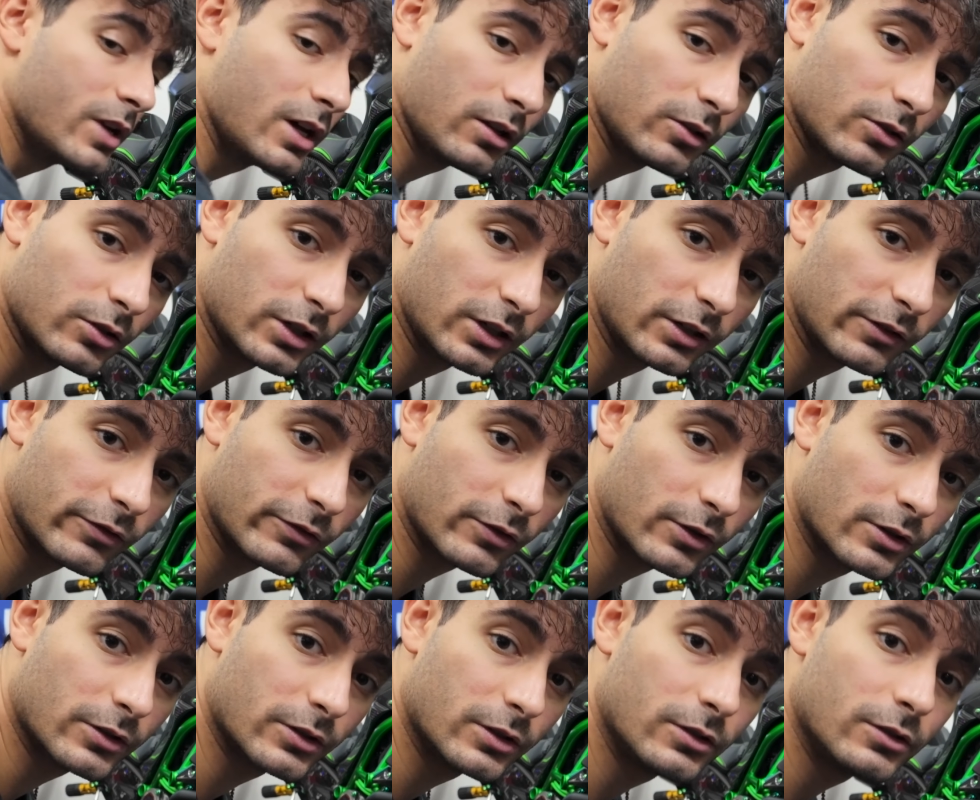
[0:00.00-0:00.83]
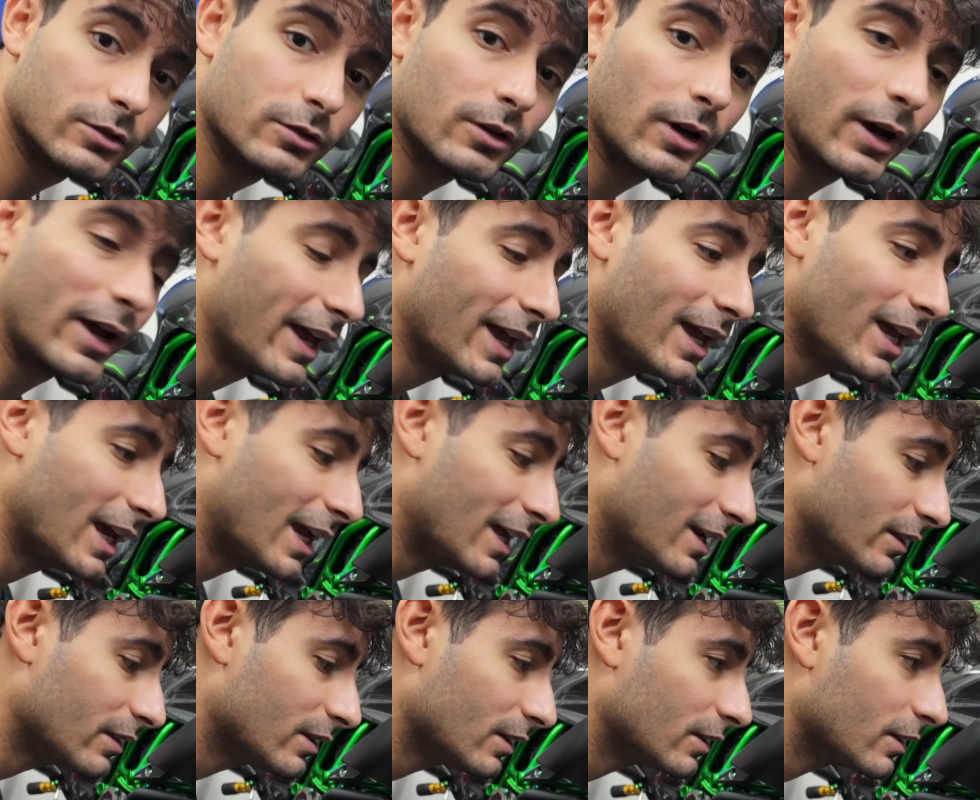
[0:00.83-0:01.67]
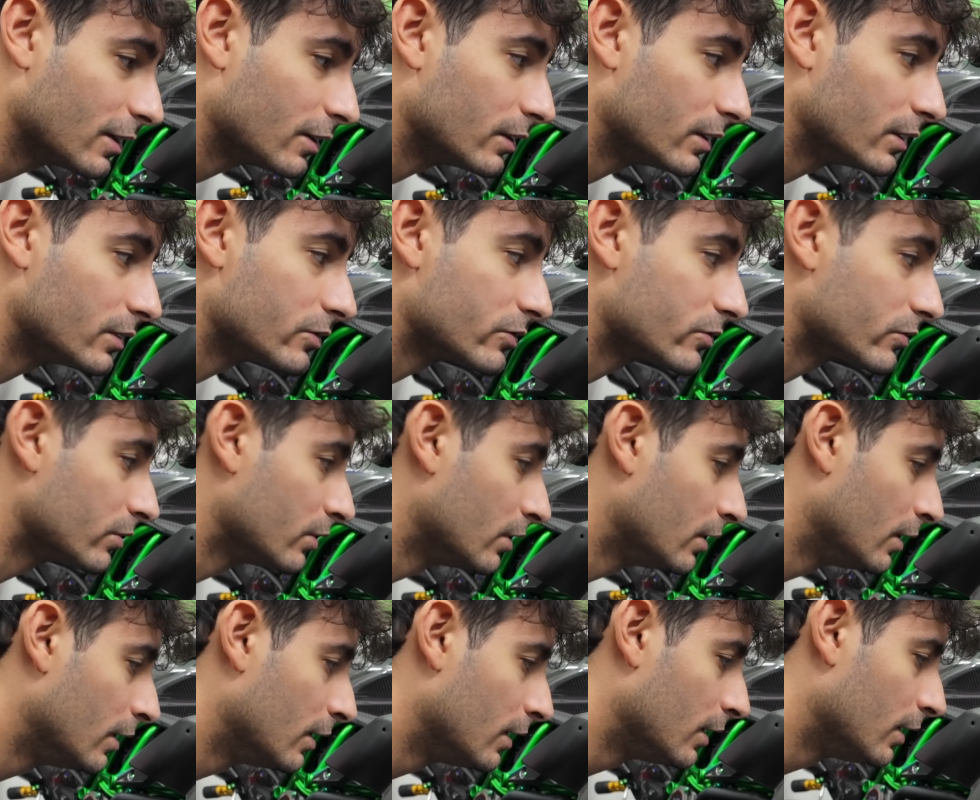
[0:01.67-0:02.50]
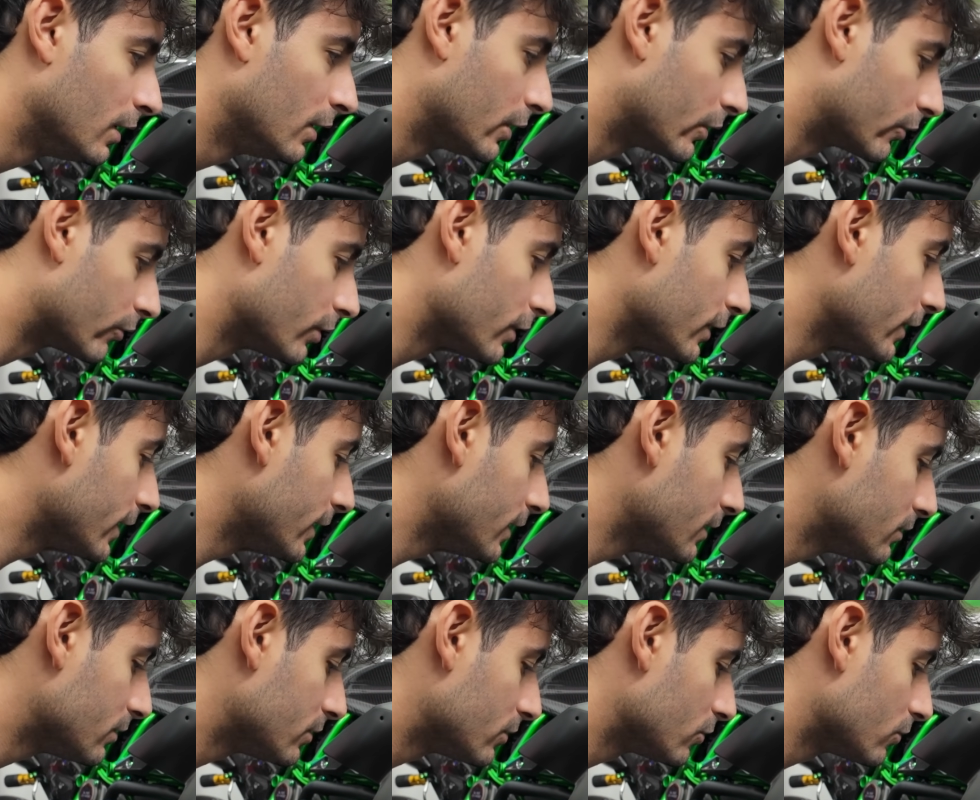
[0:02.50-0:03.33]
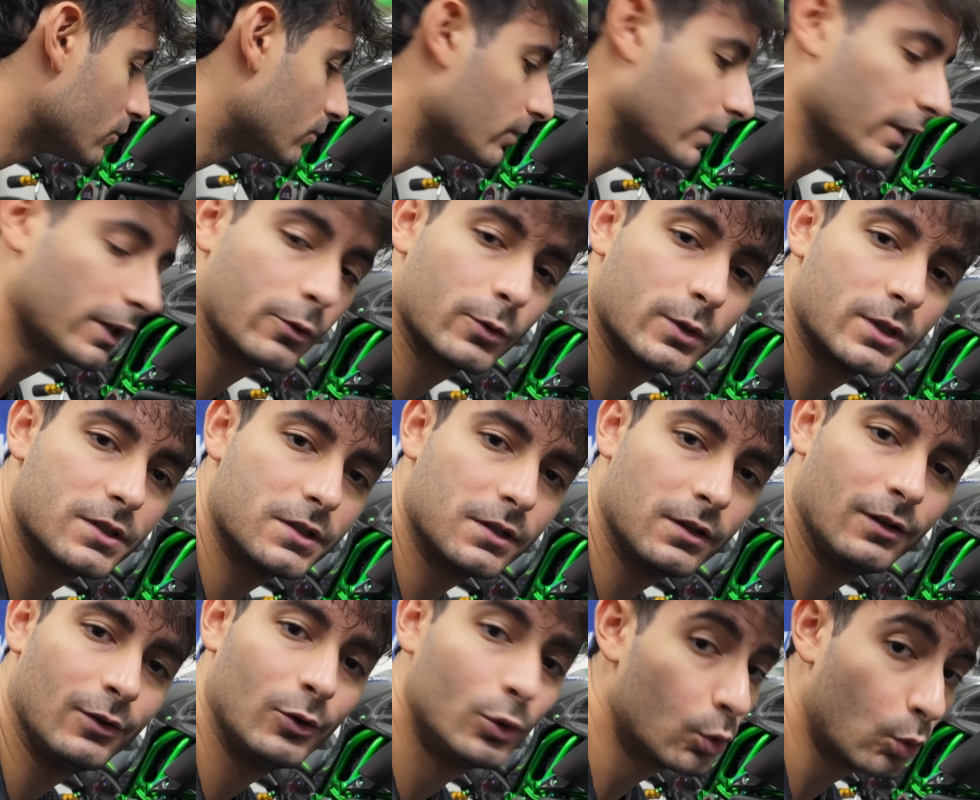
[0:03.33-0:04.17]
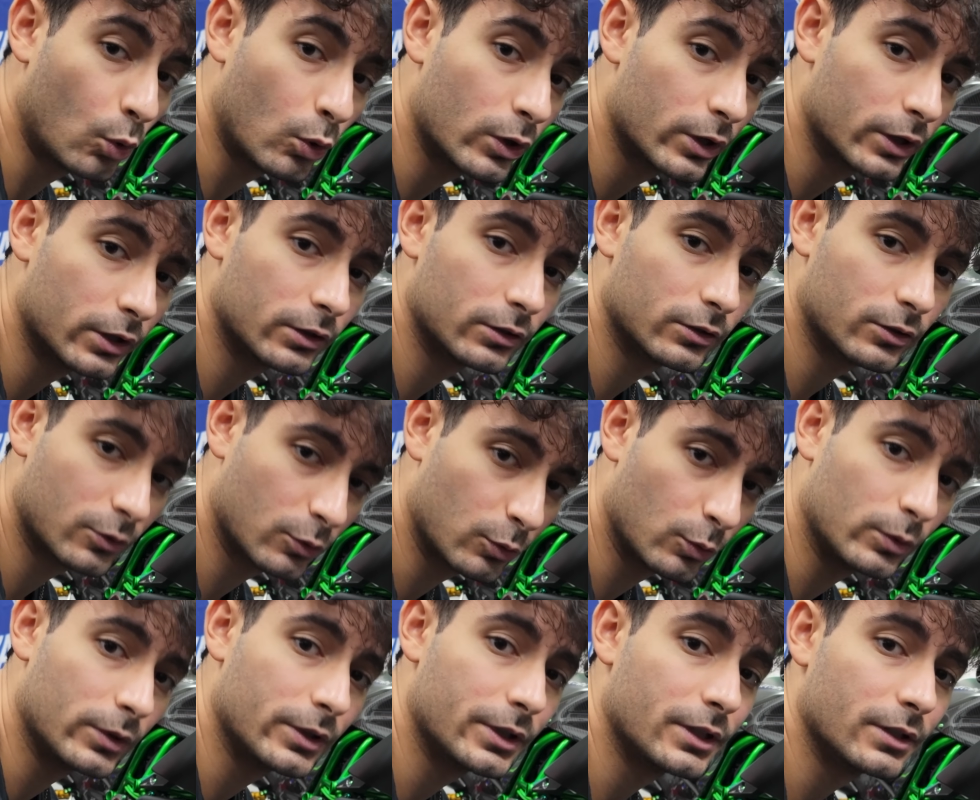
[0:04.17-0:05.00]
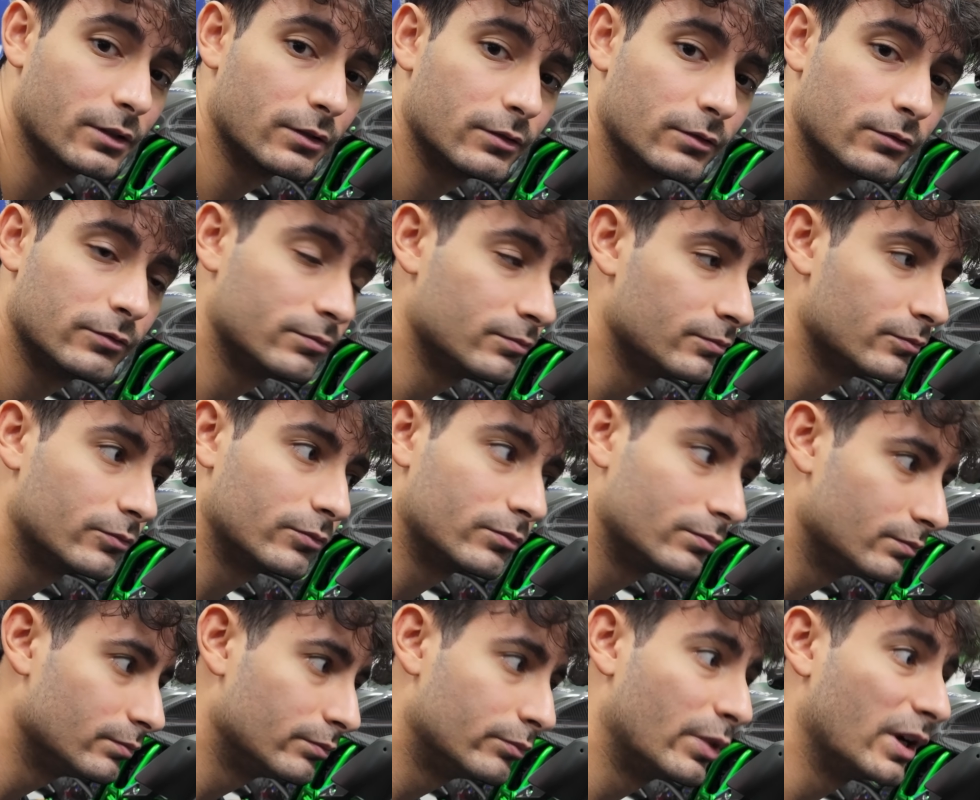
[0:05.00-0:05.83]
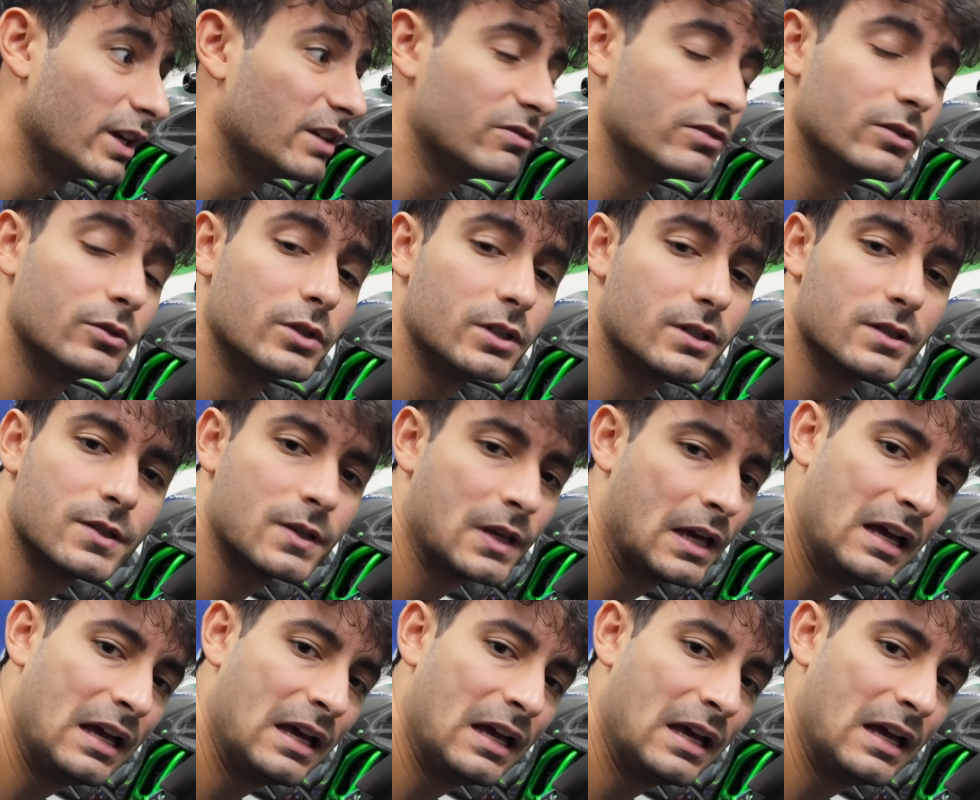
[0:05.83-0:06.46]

looking forward to do. I hate anything that is related to liquids, oil, coolant, brake fluids.